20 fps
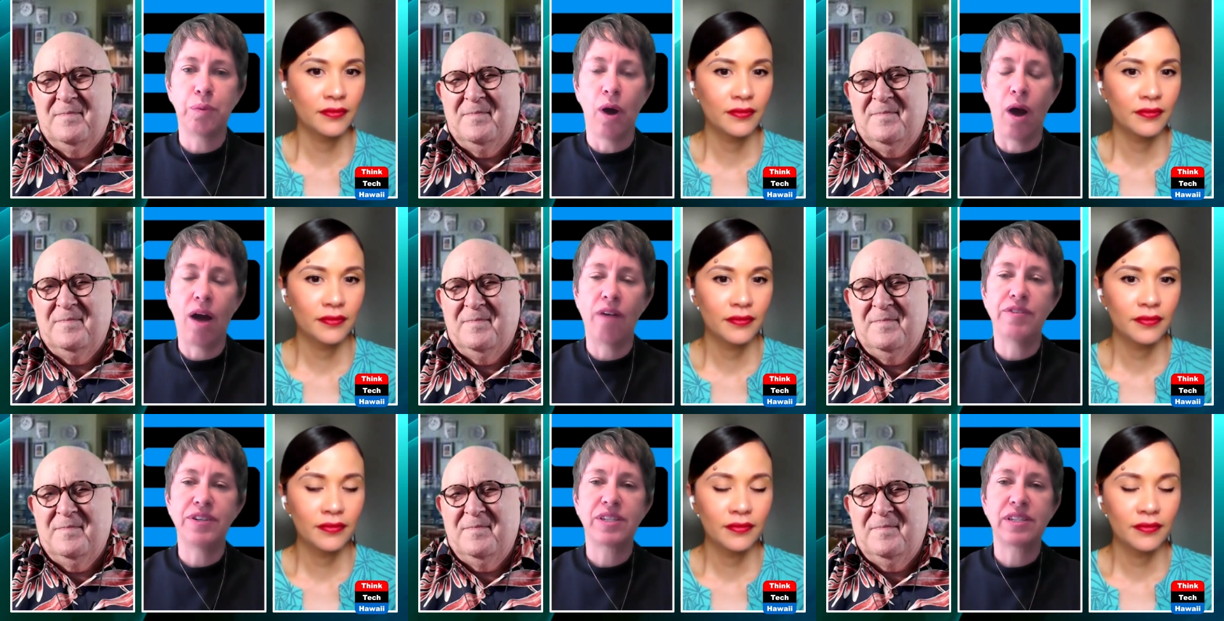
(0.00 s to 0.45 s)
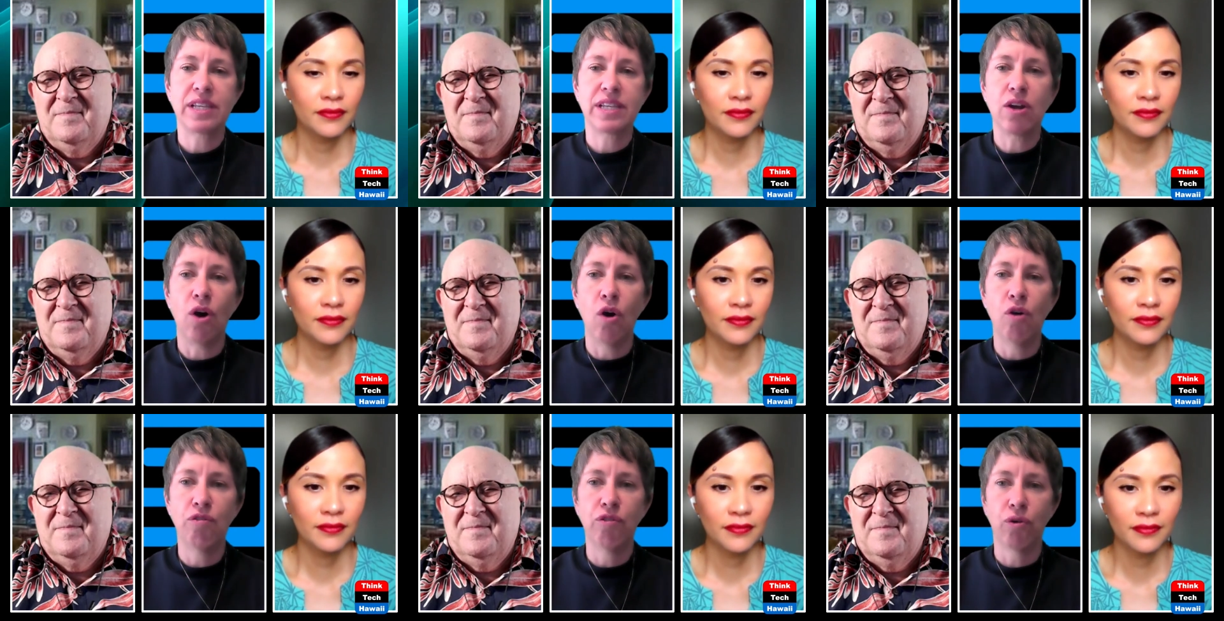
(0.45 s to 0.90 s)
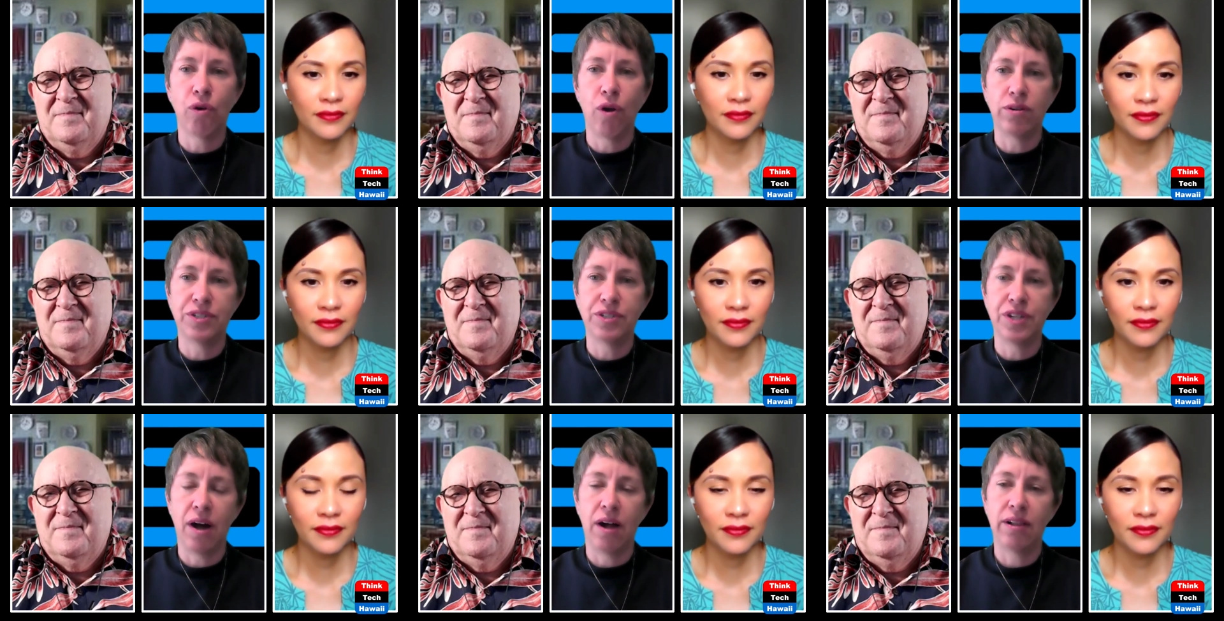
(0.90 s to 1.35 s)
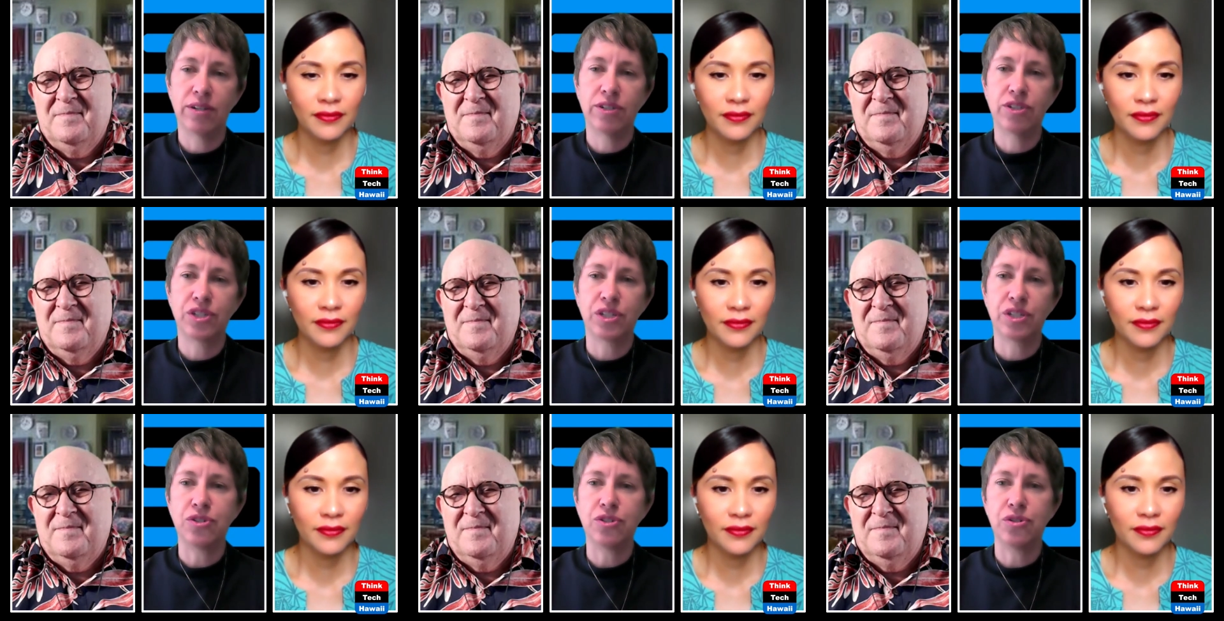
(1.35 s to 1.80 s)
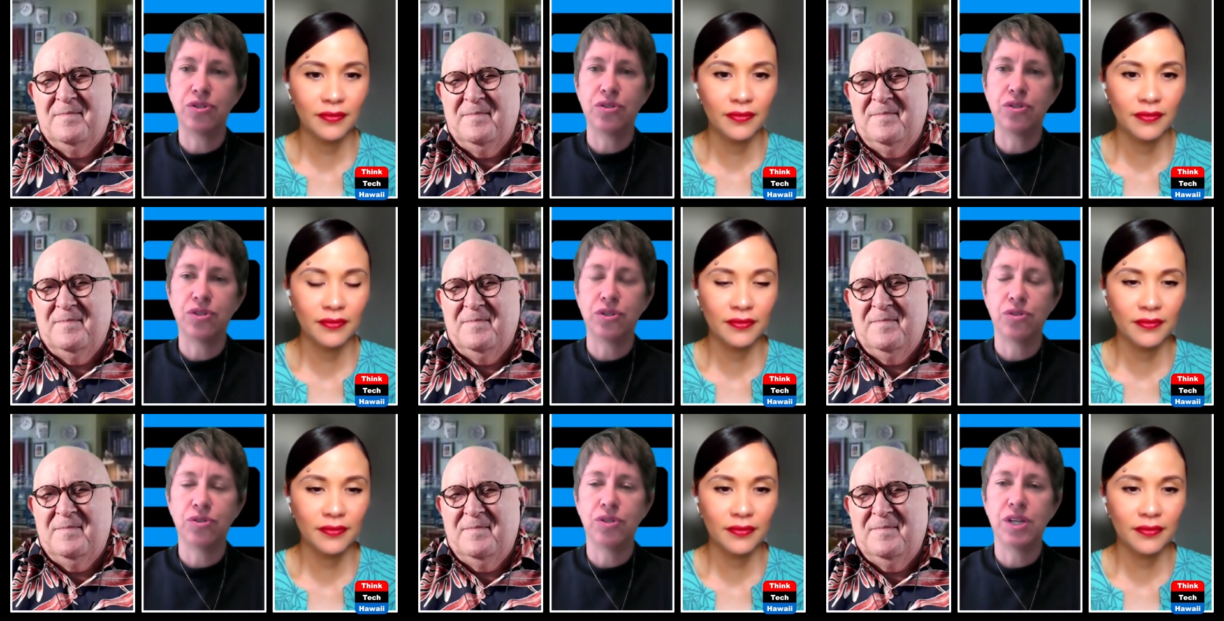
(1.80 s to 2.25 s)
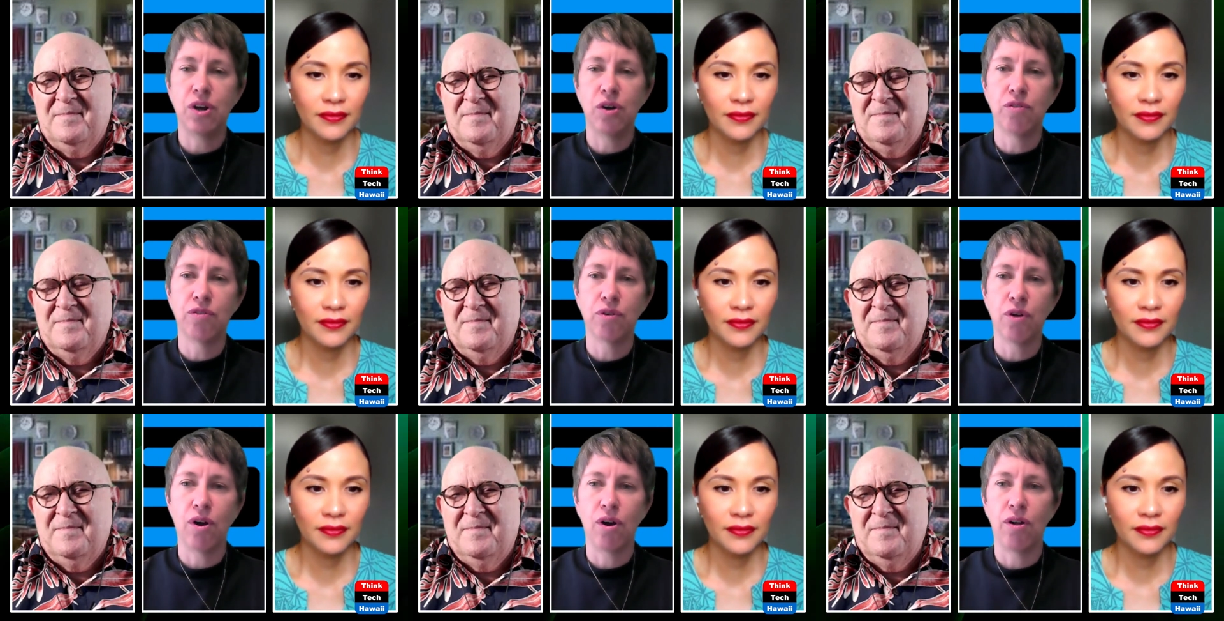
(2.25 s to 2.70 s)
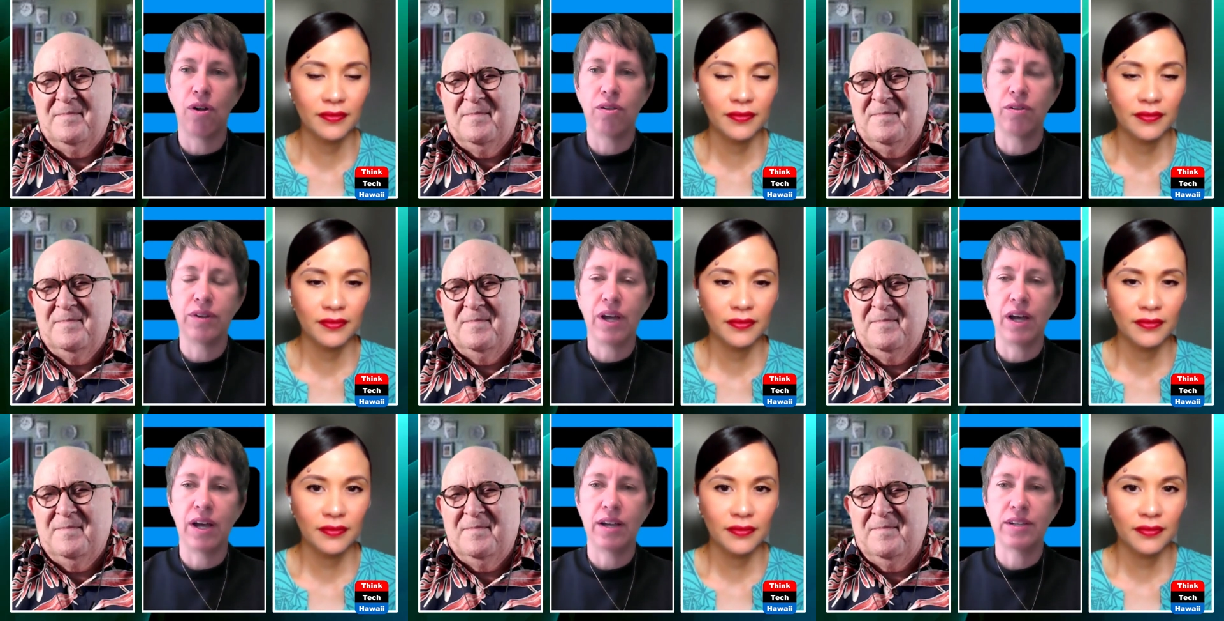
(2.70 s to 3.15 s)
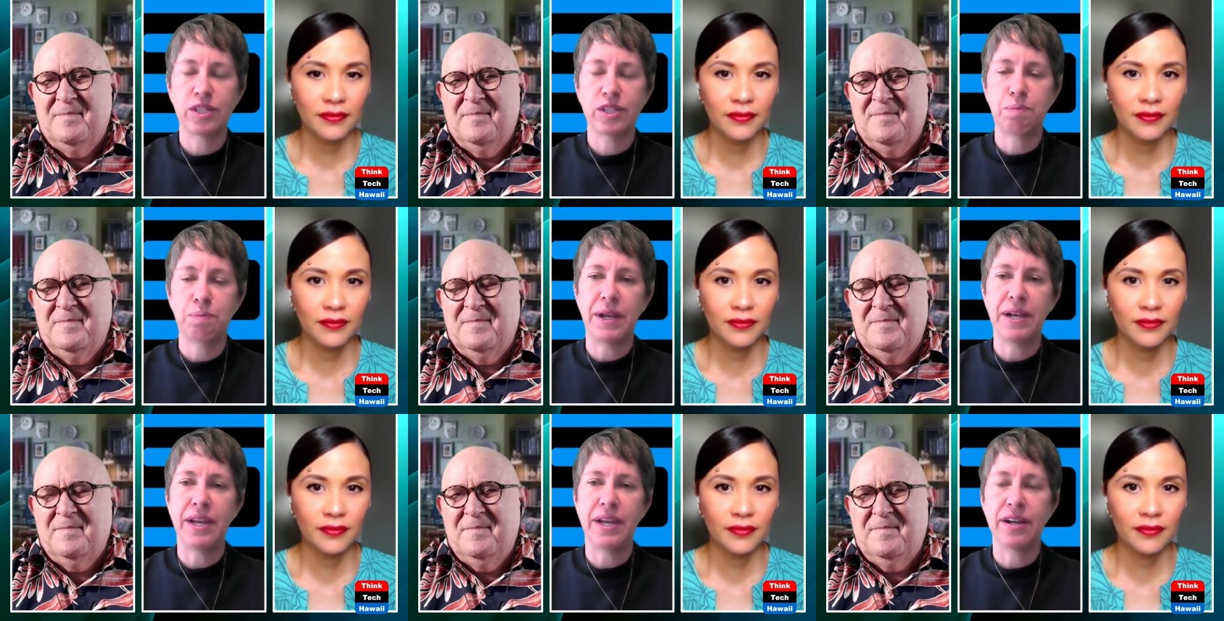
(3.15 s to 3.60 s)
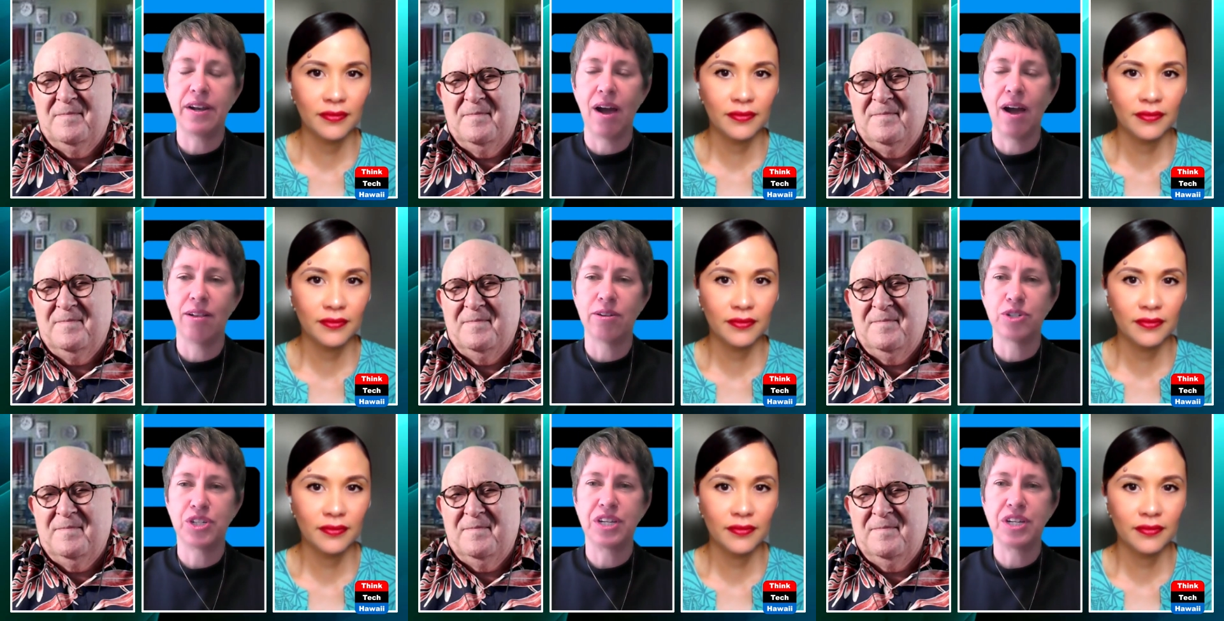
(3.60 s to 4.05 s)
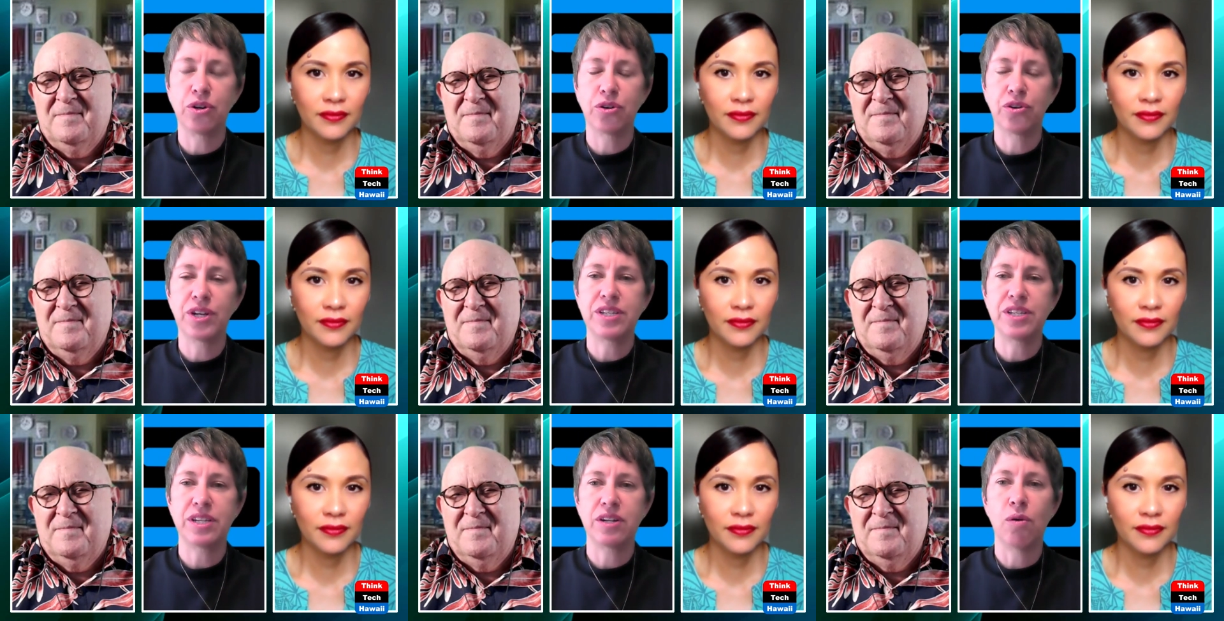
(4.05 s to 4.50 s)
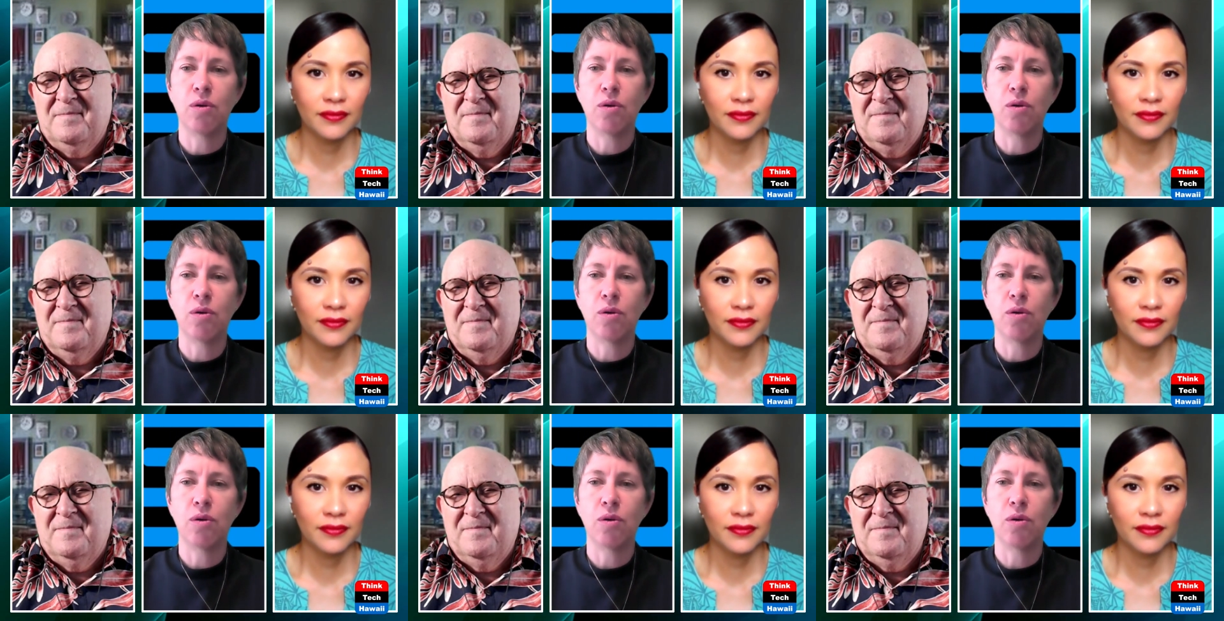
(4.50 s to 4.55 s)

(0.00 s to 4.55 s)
Speaker 1: obviously overall dollars, and do the overall spending dollars increase in